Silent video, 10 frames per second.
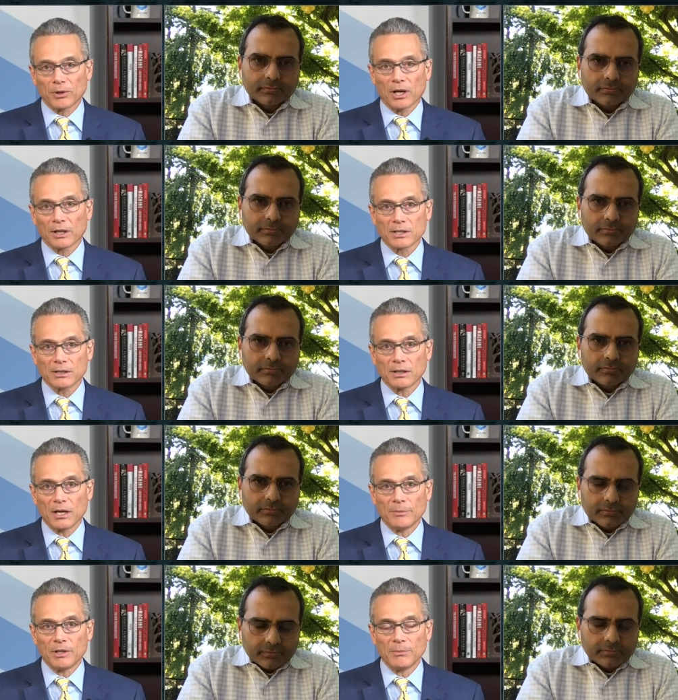Speaker 1: Products at
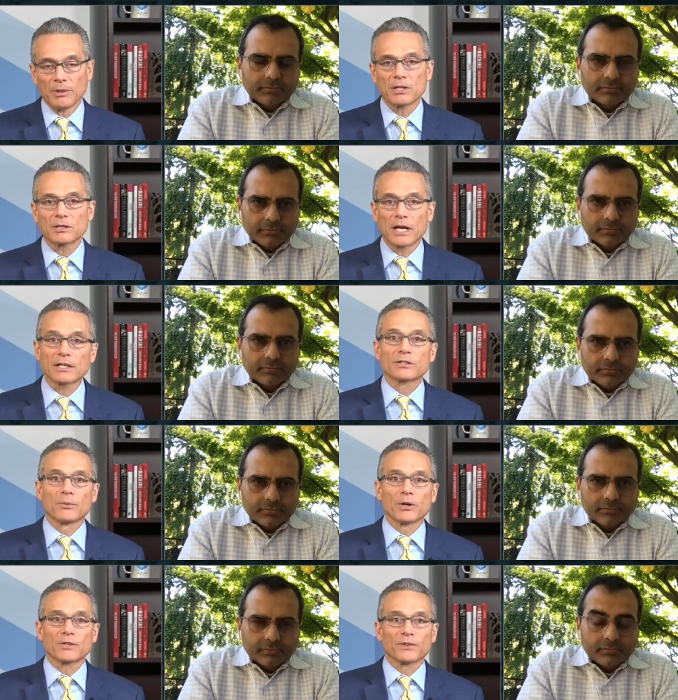IBM. Manish, thanks
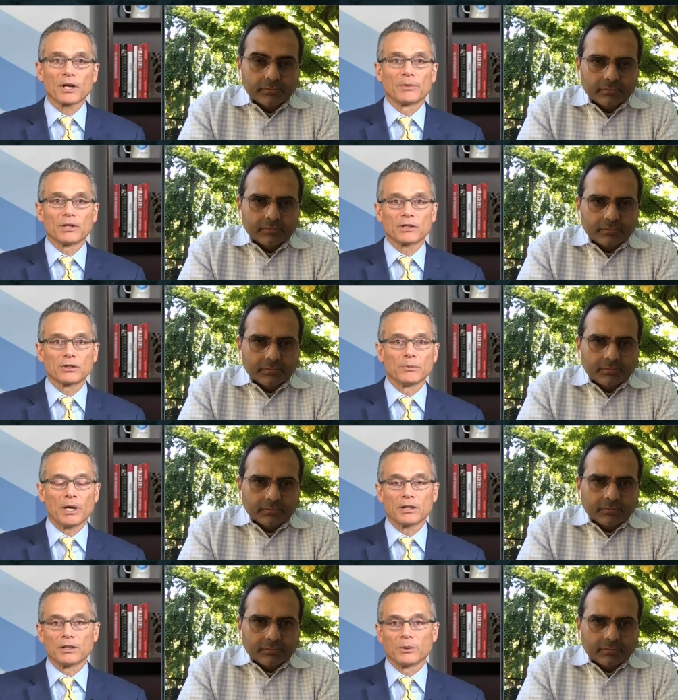so much for coming on theCUBE.
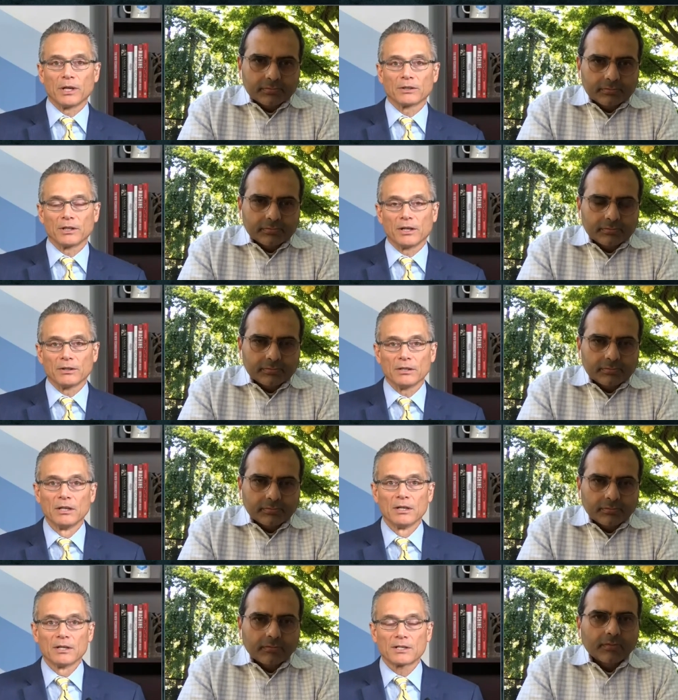How you doing out there in
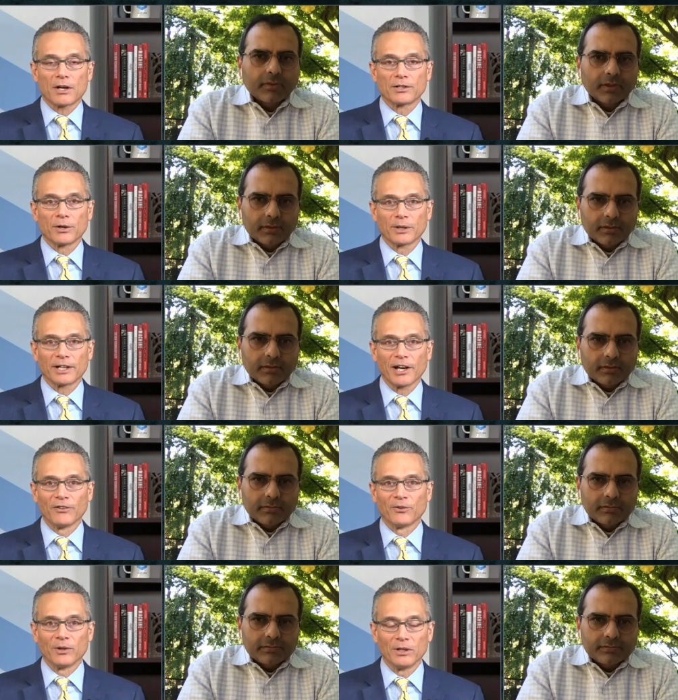Saratoga,
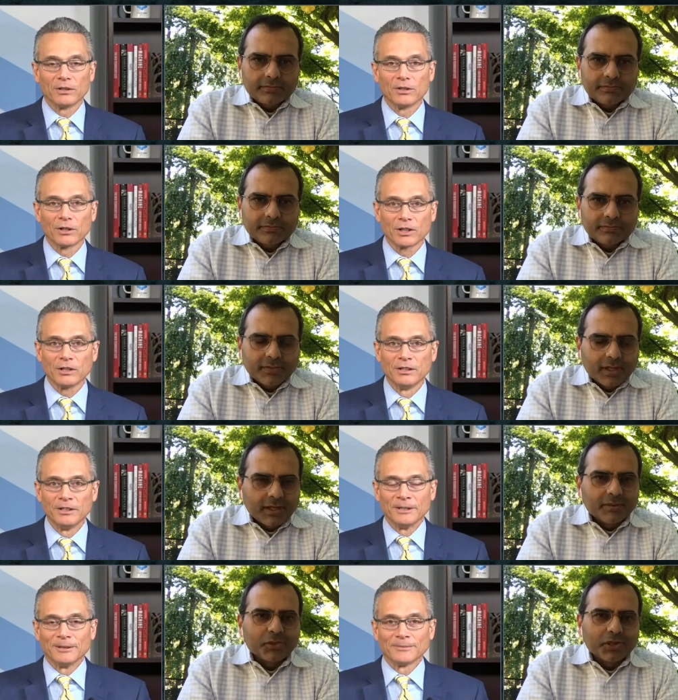California? All good?
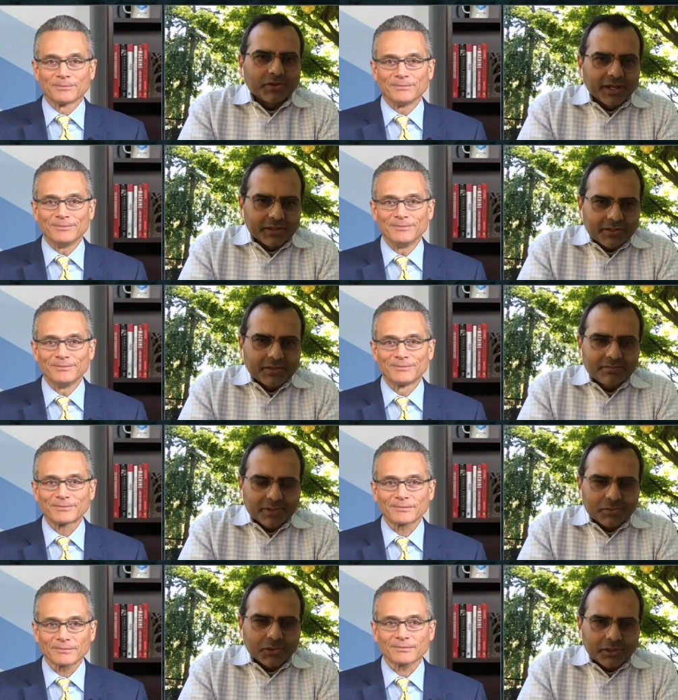
Speaker 2: I'm doing great.
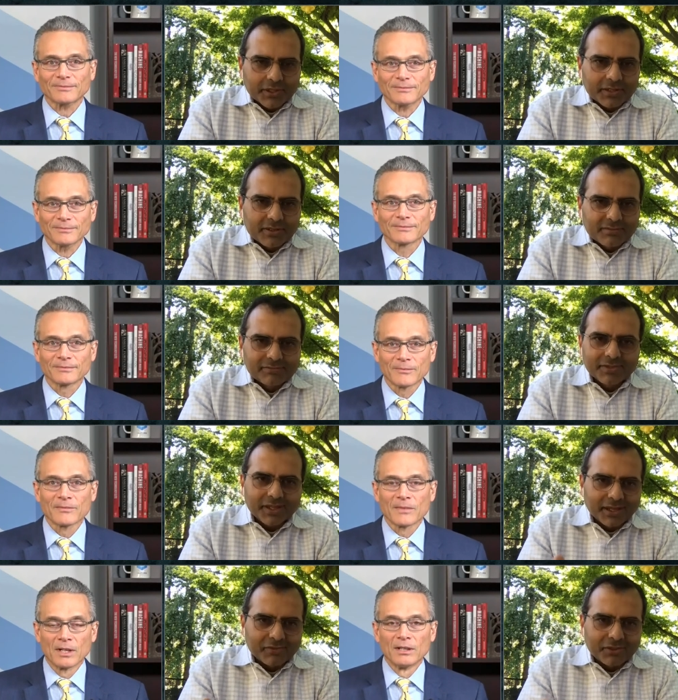I'm doing great,
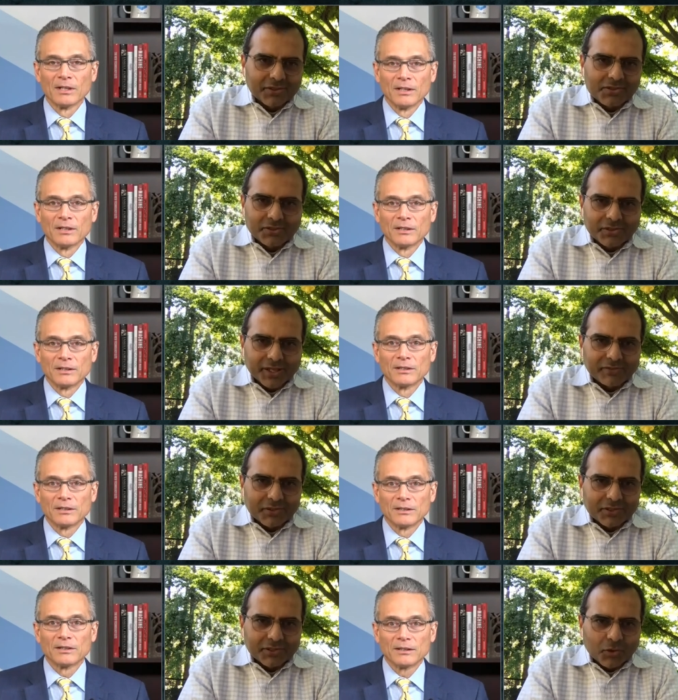given considering
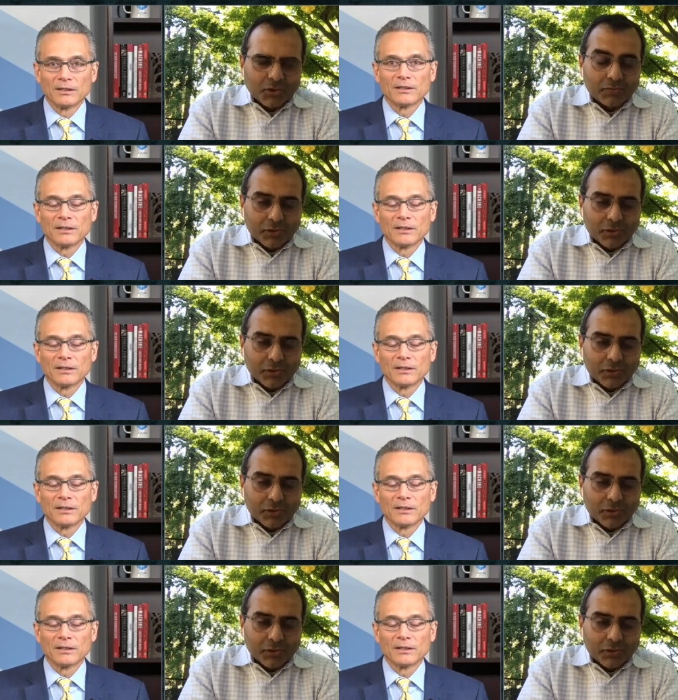everything that all of